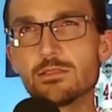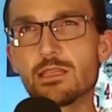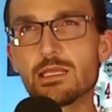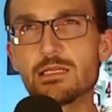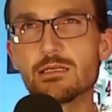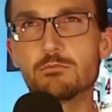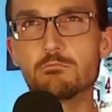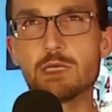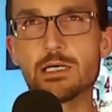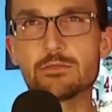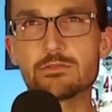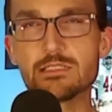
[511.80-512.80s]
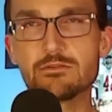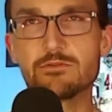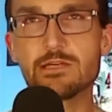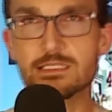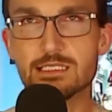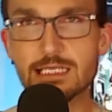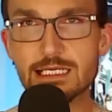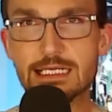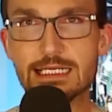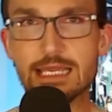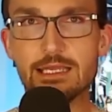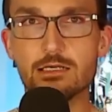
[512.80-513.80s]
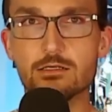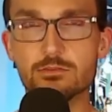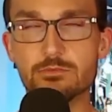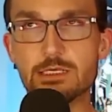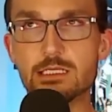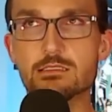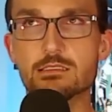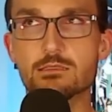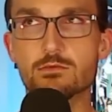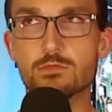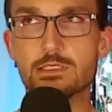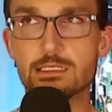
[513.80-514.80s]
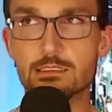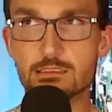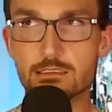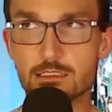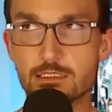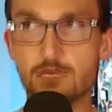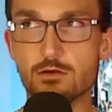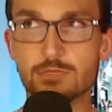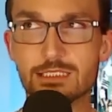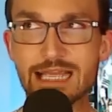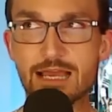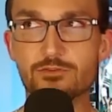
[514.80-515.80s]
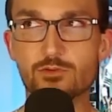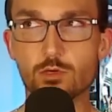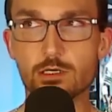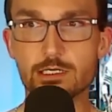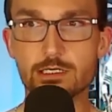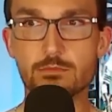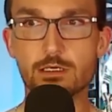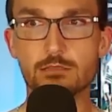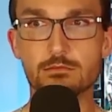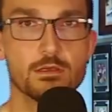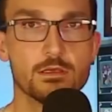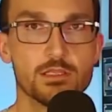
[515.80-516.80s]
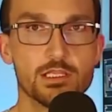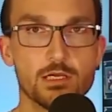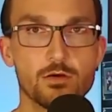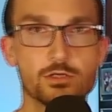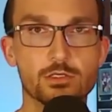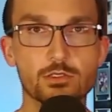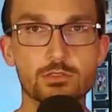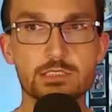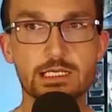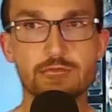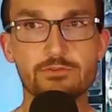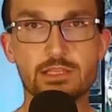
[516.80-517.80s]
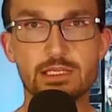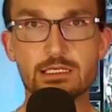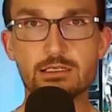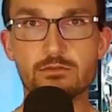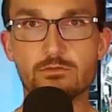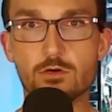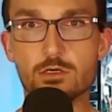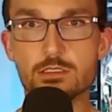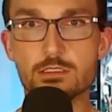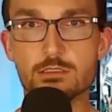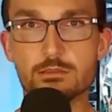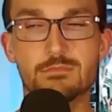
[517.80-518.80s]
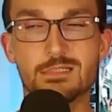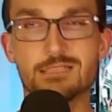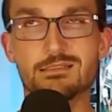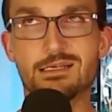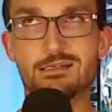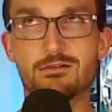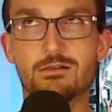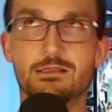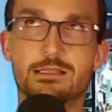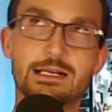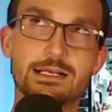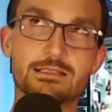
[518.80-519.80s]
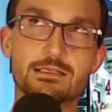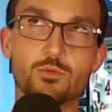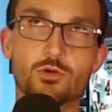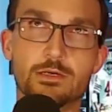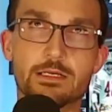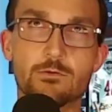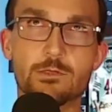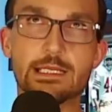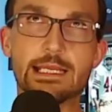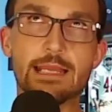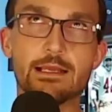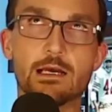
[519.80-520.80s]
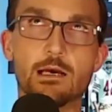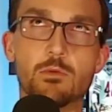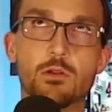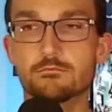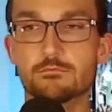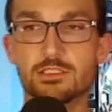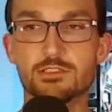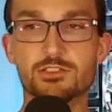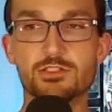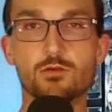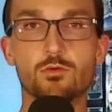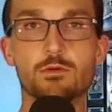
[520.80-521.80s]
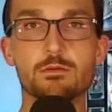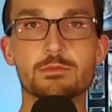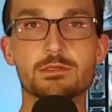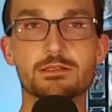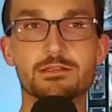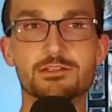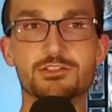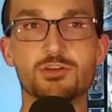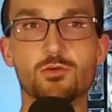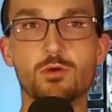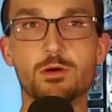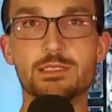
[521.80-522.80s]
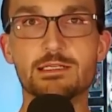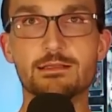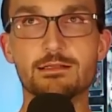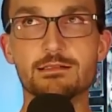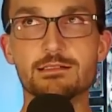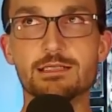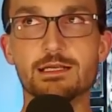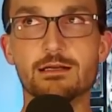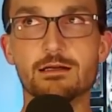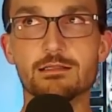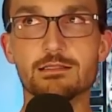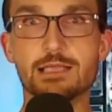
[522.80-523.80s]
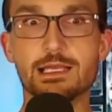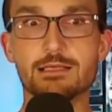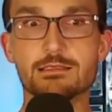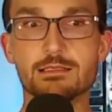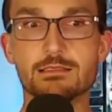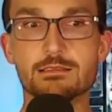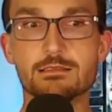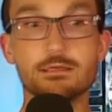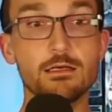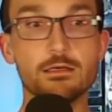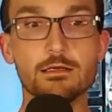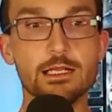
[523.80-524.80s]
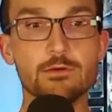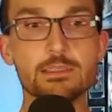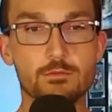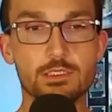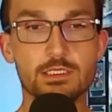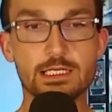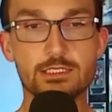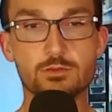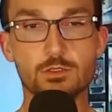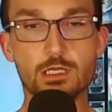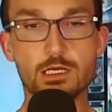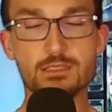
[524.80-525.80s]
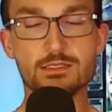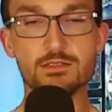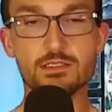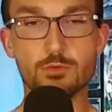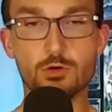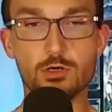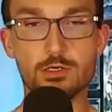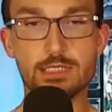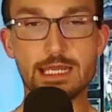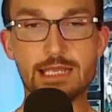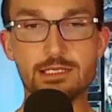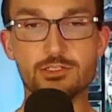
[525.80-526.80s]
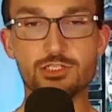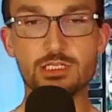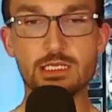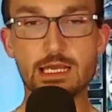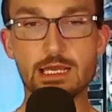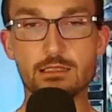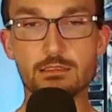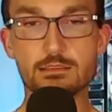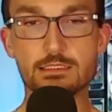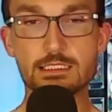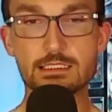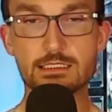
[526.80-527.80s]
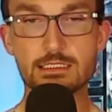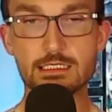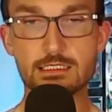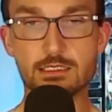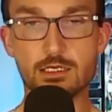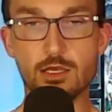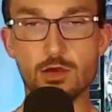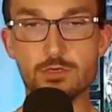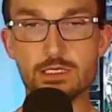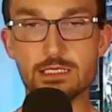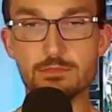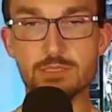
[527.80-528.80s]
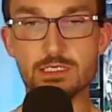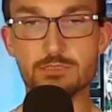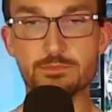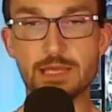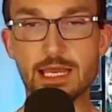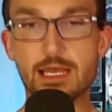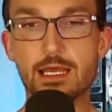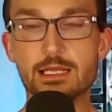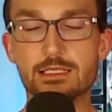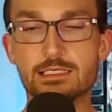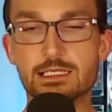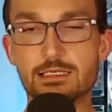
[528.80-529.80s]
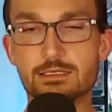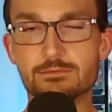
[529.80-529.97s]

thing about investing in a gay-owned business is you don't really have to worry about the owner losing everything in divorce. Because I don't know how that ends up working with a gay couple. But there's no woman in there to take all of the assets. Huh, anyways. Bud Light will also support NGLCC's Cokie BizPack. Did